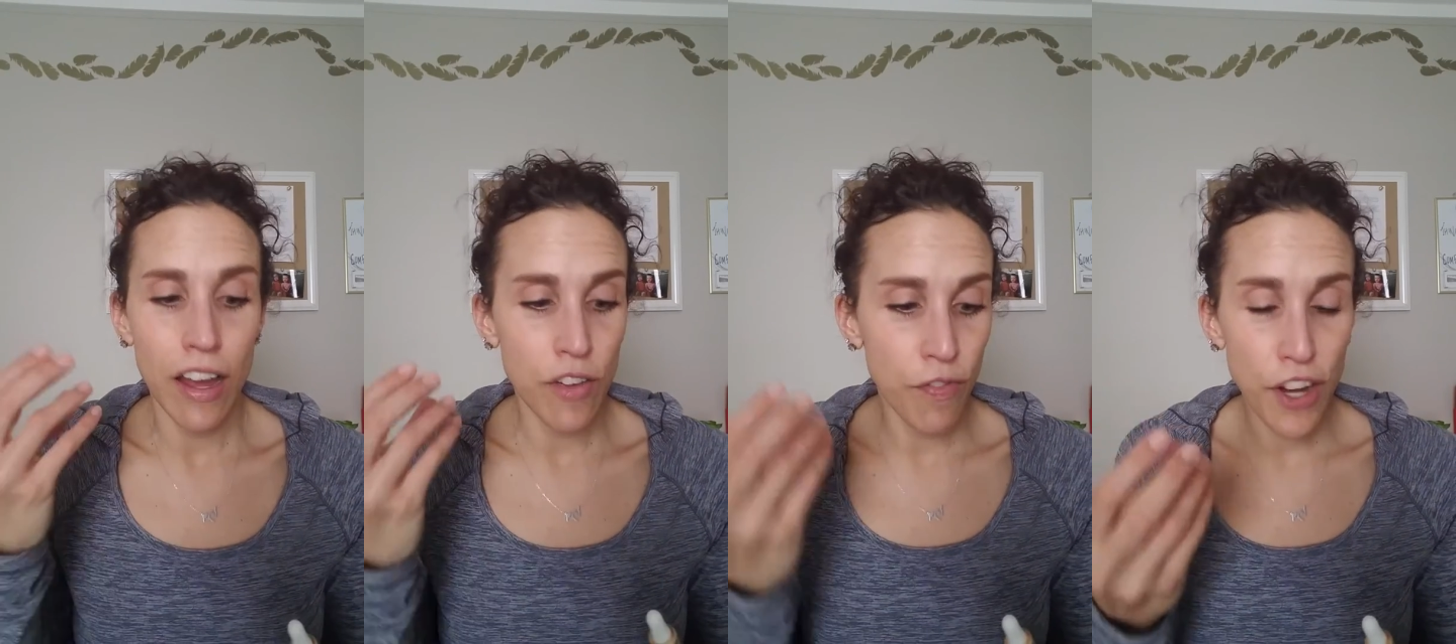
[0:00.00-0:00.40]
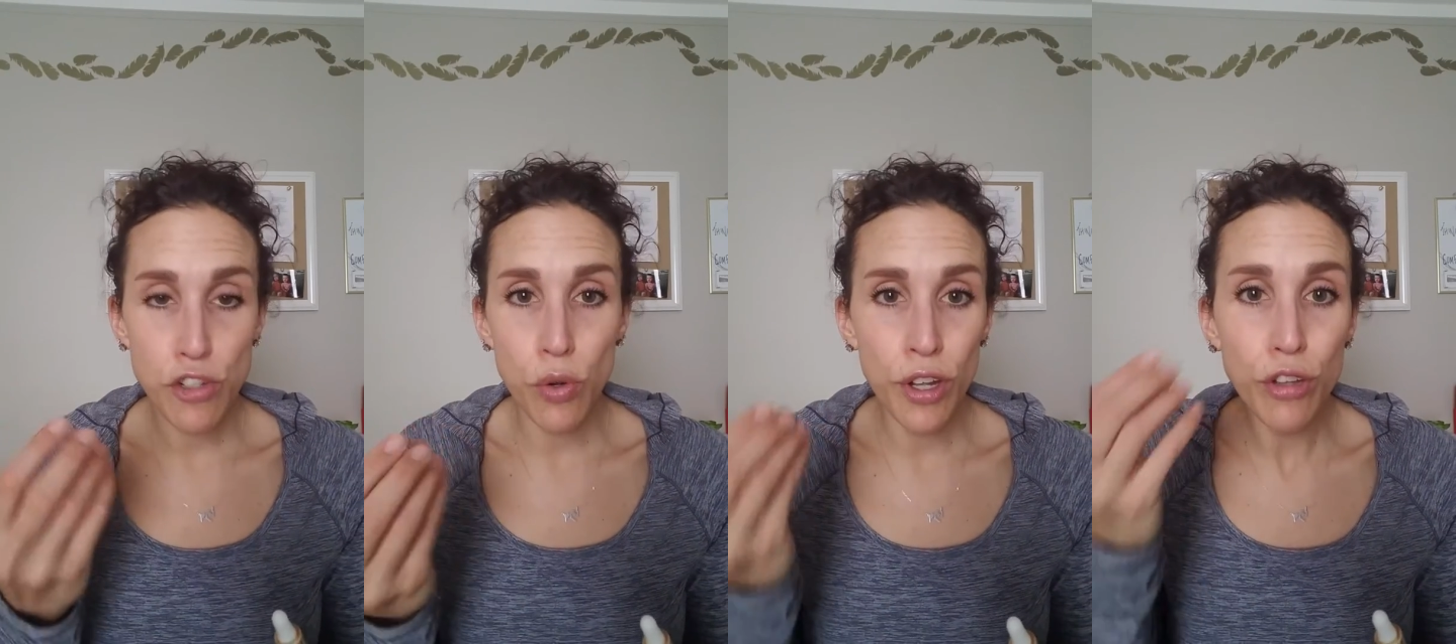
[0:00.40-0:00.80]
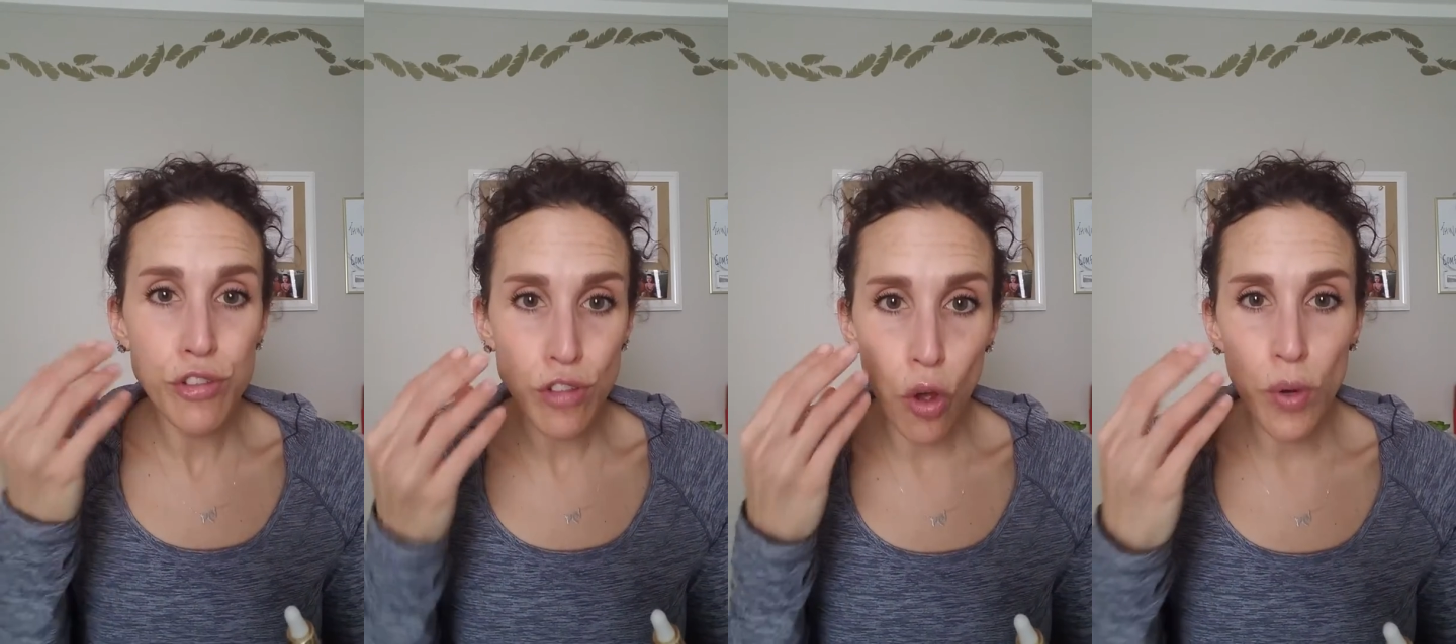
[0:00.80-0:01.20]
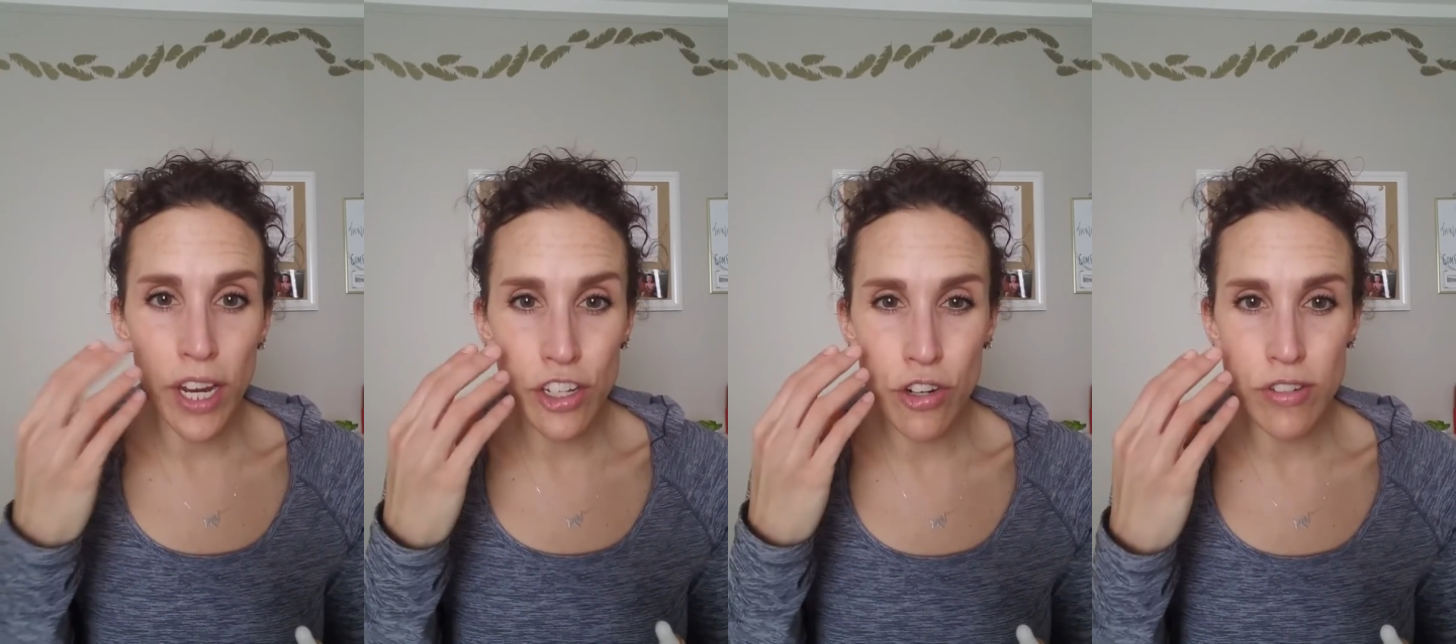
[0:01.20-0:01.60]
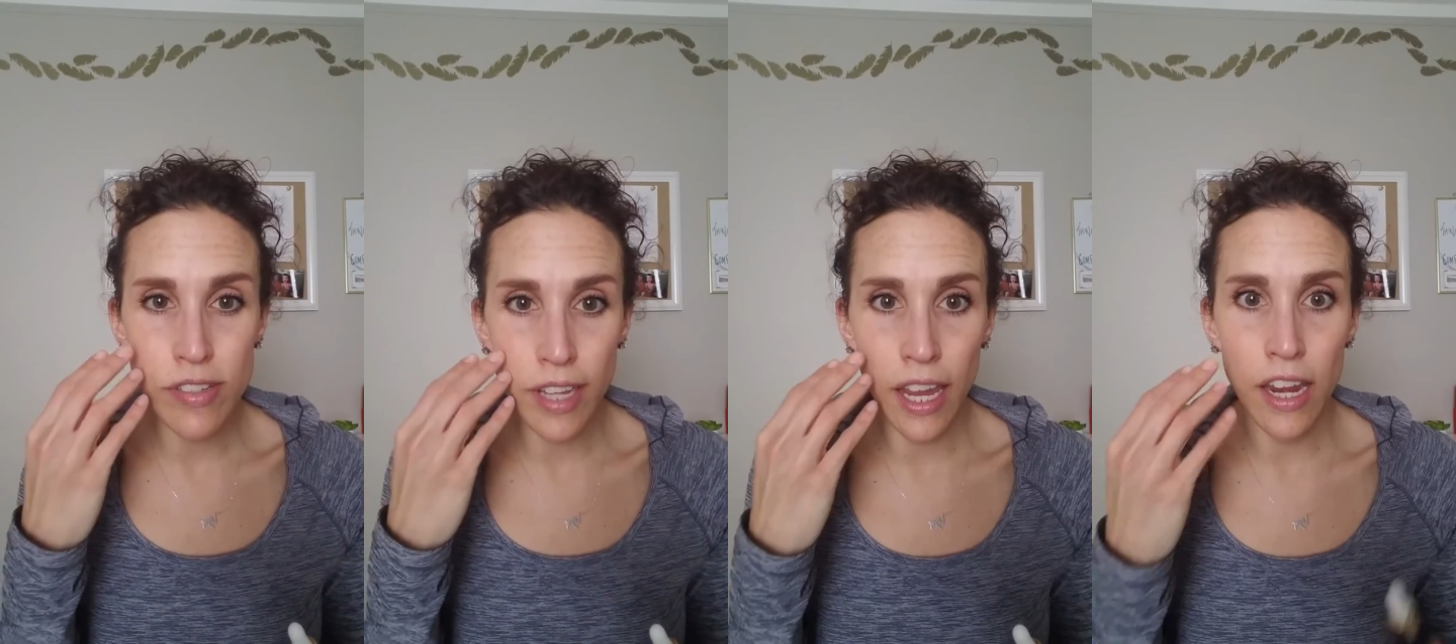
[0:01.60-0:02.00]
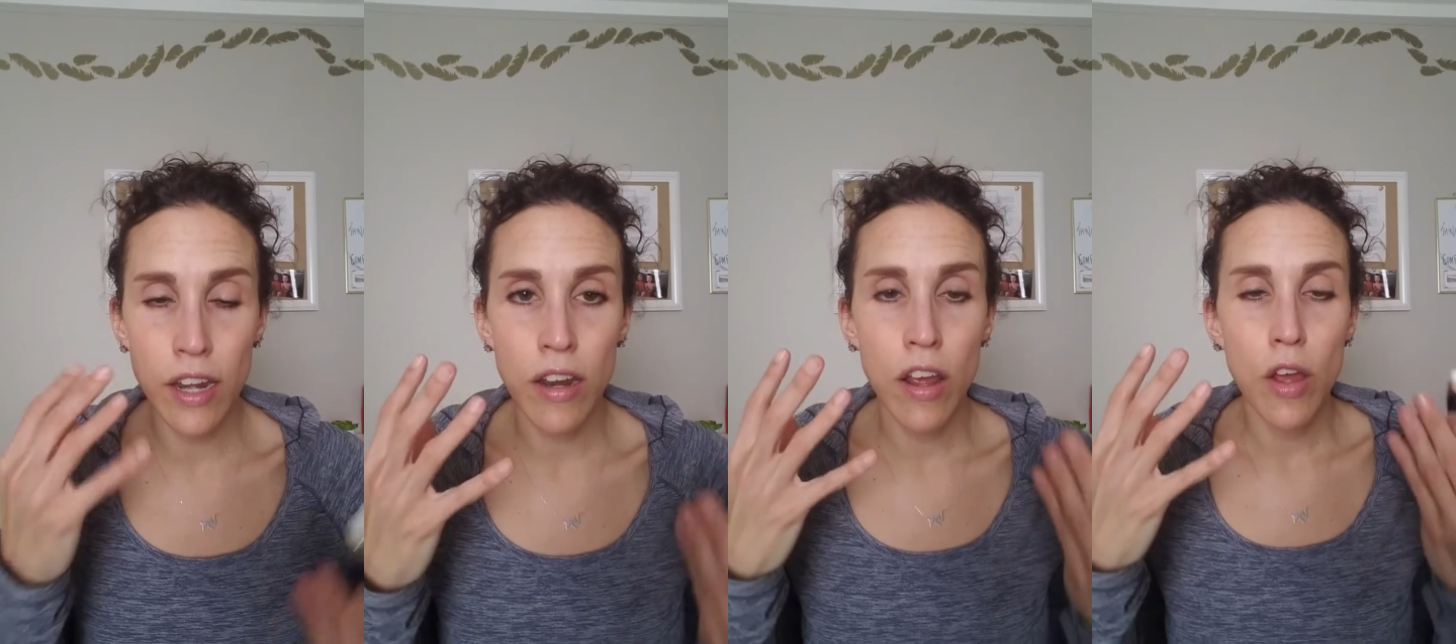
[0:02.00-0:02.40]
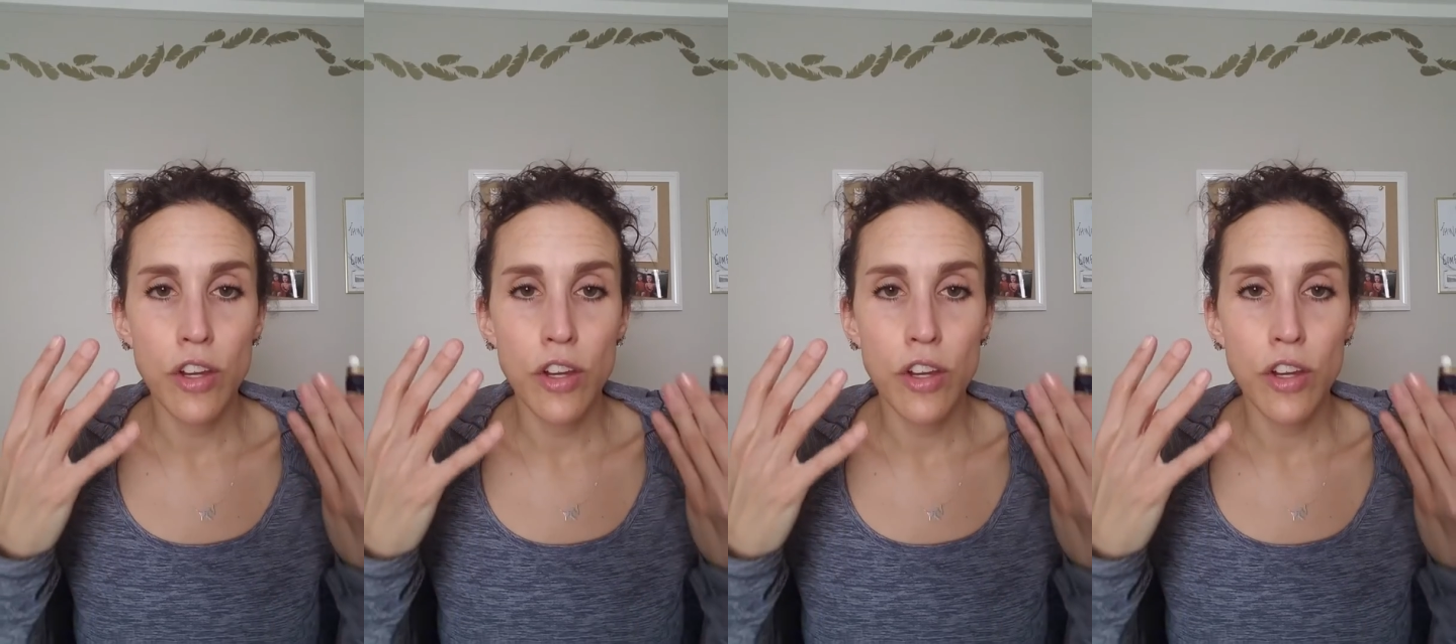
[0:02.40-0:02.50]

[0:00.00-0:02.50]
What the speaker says: Facial oils soak in your skin,